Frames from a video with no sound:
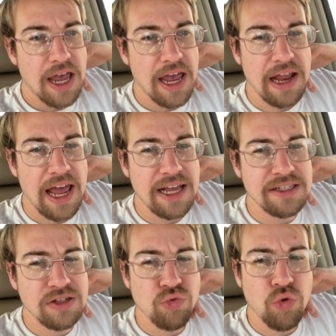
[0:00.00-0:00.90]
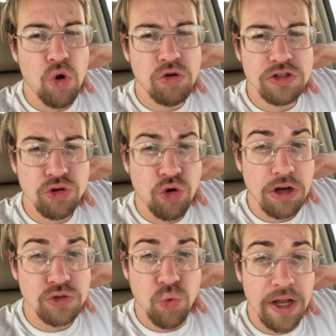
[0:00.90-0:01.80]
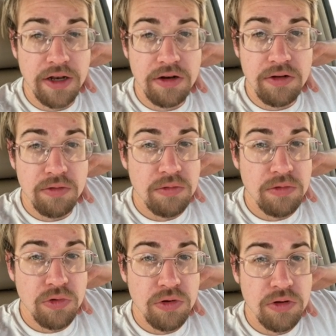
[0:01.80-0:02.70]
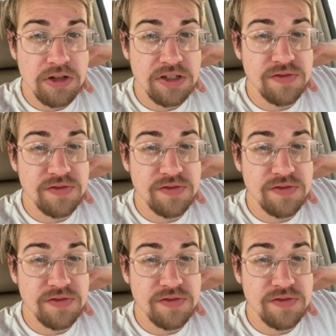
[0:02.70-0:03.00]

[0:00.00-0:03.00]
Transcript: And as it rolls across what? There's a